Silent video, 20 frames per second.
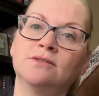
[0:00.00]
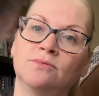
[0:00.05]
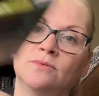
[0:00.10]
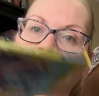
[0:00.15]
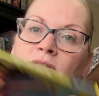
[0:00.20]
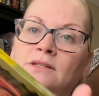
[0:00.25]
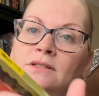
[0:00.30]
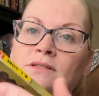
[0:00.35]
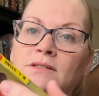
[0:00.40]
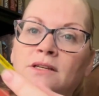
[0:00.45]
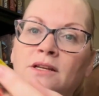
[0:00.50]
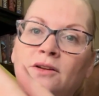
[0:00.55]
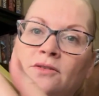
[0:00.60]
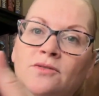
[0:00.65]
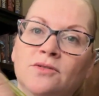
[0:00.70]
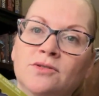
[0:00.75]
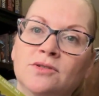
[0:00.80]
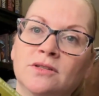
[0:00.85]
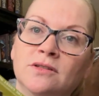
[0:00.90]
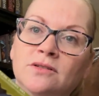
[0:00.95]
one, you know,
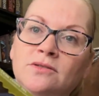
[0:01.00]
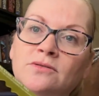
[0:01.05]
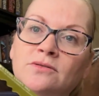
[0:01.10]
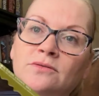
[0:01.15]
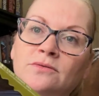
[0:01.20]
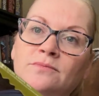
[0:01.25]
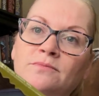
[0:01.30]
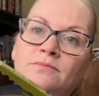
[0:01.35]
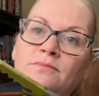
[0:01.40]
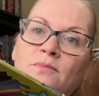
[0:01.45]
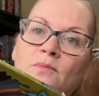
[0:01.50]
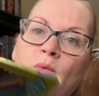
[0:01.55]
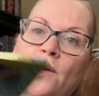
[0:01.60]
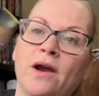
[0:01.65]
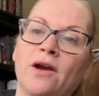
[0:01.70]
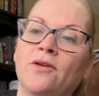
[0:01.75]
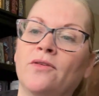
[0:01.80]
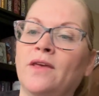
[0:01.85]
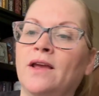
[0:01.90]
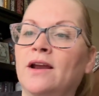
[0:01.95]
there's a little
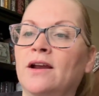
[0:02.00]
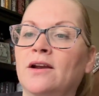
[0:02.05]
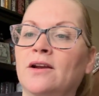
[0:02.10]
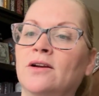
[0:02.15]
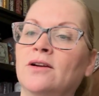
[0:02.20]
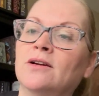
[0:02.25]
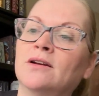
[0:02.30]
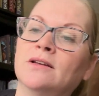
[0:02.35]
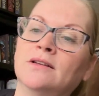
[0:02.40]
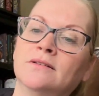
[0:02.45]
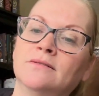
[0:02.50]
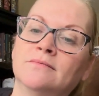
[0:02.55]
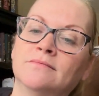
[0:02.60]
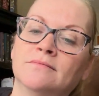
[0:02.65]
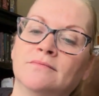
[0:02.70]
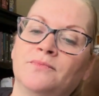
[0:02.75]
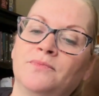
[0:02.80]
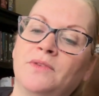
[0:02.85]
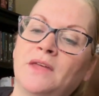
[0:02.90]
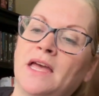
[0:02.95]
wear there and
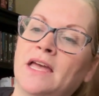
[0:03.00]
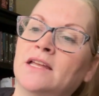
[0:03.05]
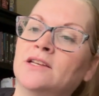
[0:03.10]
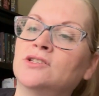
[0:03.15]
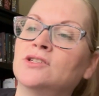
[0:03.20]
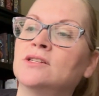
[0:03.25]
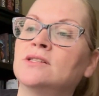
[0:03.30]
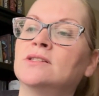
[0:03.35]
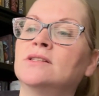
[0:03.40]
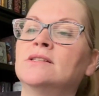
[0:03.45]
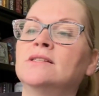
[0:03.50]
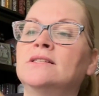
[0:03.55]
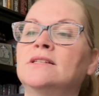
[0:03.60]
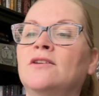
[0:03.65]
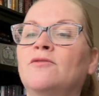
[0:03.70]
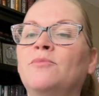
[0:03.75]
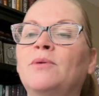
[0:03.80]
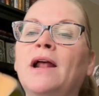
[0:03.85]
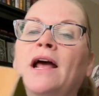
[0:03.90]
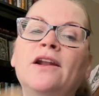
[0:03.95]
the edges and
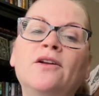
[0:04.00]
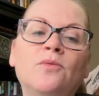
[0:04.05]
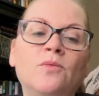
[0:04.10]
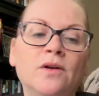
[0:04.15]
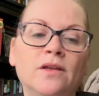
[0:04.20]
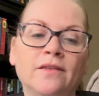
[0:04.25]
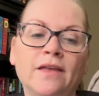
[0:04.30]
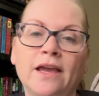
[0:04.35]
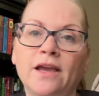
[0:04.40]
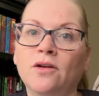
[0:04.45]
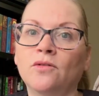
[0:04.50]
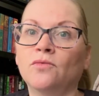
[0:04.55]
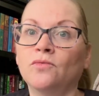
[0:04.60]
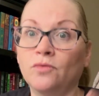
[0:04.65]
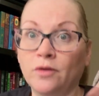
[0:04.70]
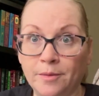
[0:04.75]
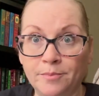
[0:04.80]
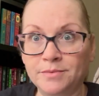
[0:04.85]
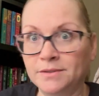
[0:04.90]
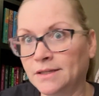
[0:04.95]
stuff, but I don't want like
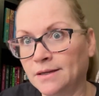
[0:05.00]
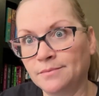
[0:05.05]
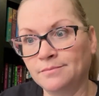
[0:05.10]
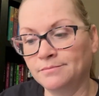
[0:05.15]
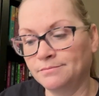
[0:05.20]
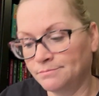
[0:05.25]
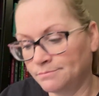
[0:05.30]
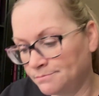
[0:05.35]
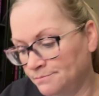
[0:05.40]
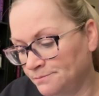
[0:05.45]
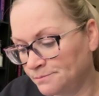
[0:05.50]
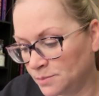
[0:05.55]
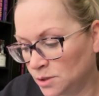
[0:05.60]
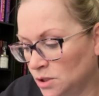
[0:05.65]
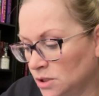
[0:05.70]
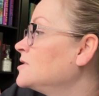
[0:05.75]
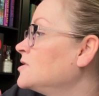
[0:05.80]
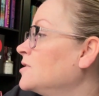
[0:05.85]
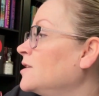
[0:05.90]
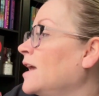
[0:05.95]
ripped up
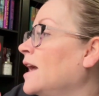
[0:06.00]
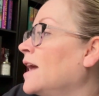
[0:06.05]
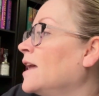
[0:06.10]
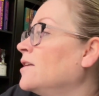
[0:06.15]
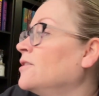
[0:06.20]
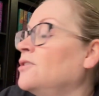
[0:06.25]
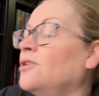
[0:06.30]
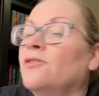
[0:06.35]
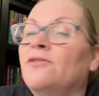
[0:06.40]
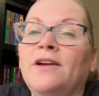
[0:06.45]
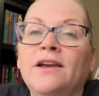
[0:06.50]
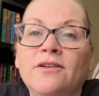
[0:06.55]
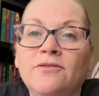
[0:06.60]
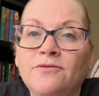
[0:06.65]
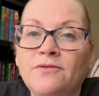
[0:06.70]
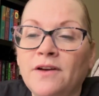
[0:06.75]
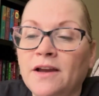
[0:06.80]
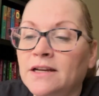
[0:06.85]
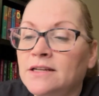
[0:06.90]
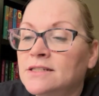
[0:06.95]
books. So yeah, I don't know if I can
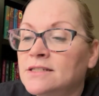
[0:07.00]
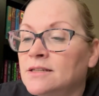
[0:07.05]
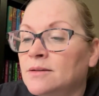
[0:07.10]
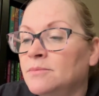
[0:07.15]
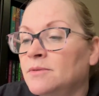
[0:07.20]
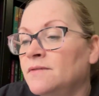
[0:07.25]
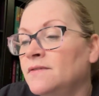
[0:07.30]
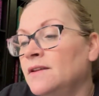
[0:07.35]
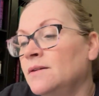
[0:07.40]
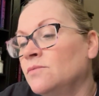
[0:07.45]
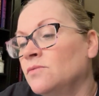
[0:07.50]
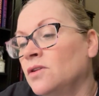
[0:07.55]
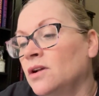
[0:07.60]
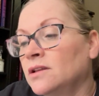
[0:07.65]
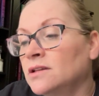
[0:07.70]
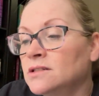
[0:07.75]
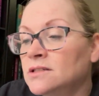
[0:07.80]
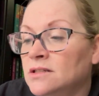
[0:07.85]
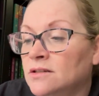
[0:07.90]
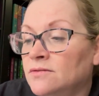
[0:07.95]
find some of them
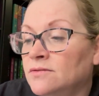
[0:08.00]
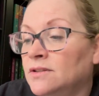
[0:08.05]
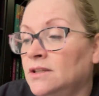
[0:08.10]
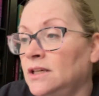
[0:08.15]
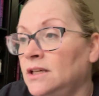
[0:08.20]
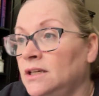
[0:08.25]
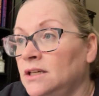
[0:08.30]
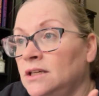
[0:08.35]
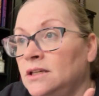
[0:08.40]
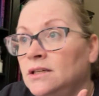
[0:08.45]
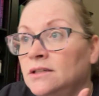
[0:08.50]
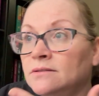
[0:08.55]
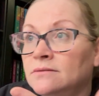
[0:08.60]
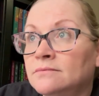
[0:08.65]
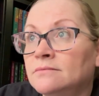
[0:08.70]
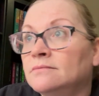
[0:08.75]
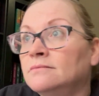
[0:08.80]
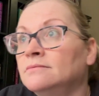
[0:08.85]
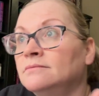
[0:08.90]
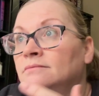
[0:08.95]
relatively,
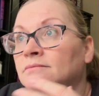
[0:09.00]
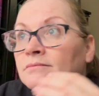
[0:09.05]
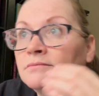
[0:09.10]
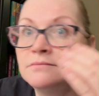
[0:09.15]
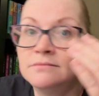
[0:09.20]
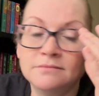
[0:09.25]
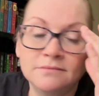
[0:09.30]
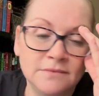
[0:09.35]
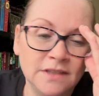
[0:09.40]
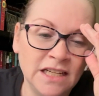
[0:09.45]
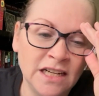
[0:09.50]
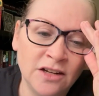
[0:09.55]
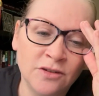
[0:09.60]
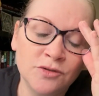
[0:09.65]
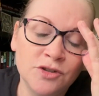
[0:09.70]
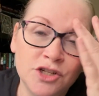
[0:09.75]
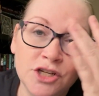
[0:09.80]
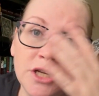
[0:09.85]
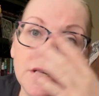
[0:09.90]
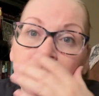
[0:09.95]
you know,
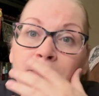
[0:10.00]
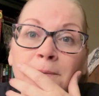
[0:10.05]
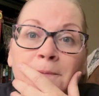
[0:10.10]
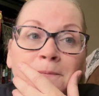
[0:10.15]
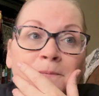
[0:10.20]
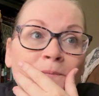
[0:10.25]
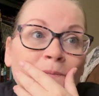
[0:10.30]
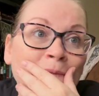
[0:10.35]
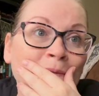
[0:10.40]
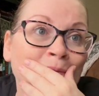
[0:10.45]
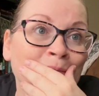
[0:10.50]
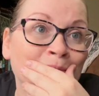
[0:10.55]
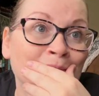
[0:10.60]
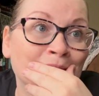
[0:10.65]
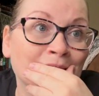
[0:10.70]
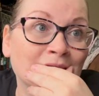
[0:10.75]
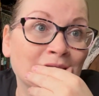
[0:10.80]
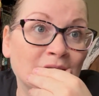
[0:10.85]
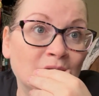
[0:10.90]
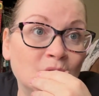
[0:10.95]
cheap
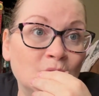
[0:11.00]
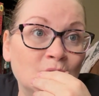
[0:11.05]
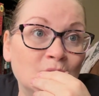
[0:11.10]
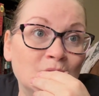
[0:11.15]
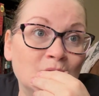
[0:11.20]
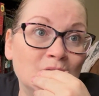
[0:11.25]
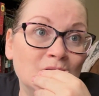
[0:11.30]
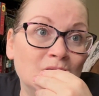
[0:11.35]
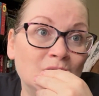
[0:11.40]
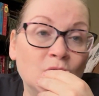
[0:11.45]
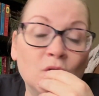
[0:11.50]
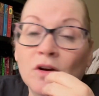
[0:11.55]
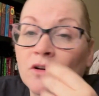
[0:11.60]
or